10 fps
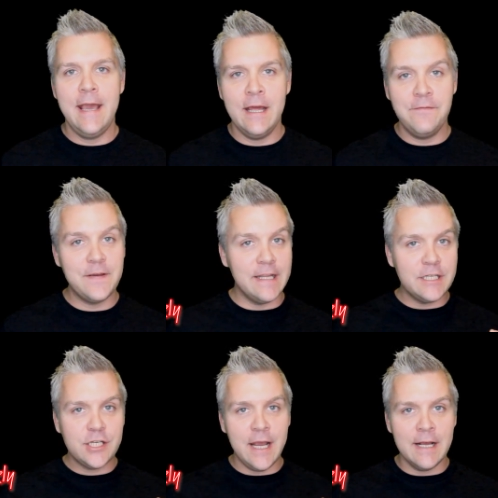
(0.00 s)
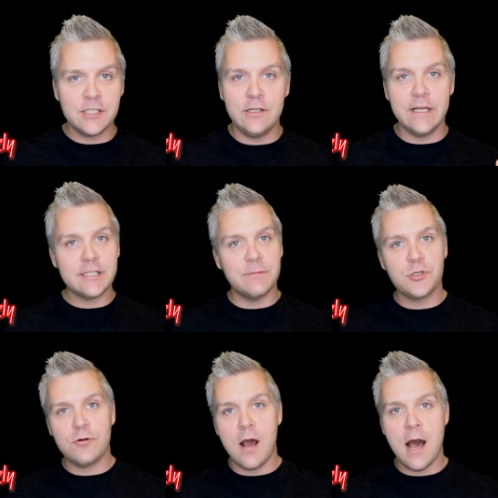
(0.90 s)
And if you get a chance, click
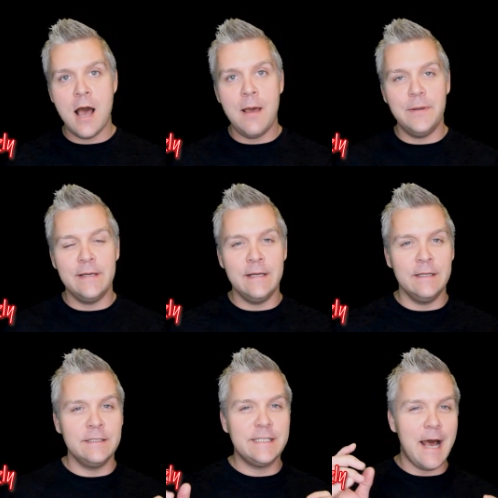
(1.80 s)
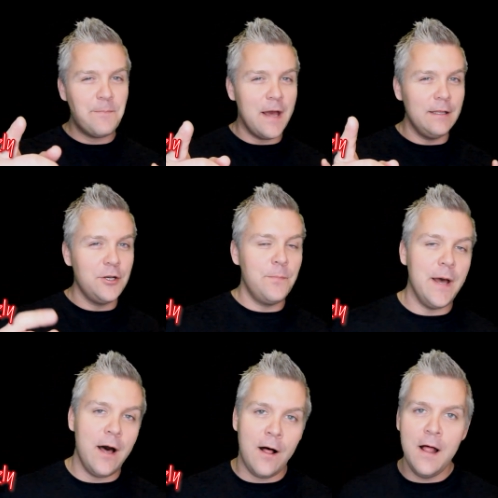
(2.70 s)
subscribe and tap that little
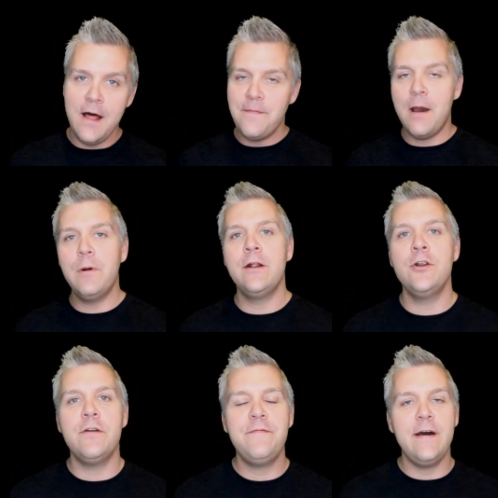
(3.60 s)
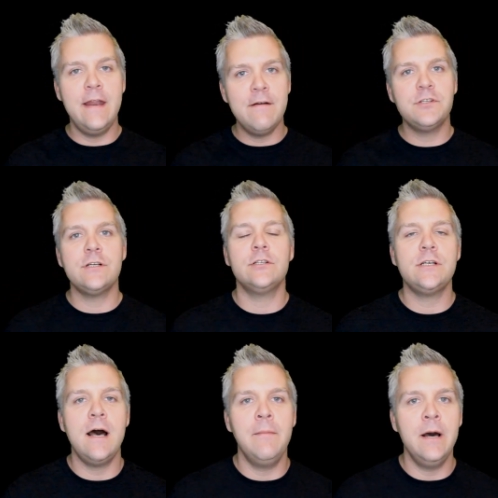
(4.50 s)
bell. That way you're notified every single
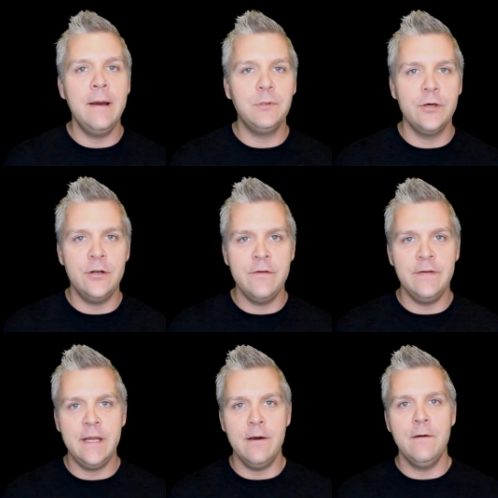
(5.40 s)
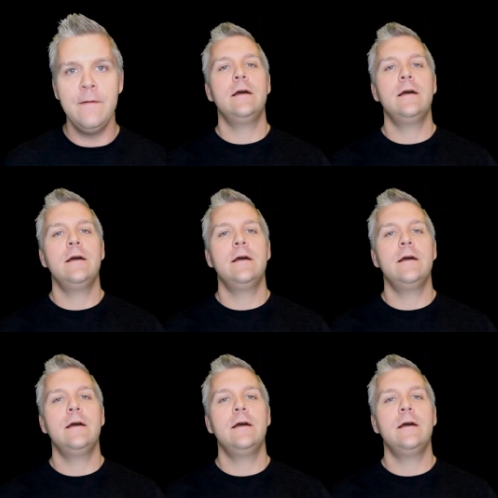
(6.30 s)
time I upload a new video.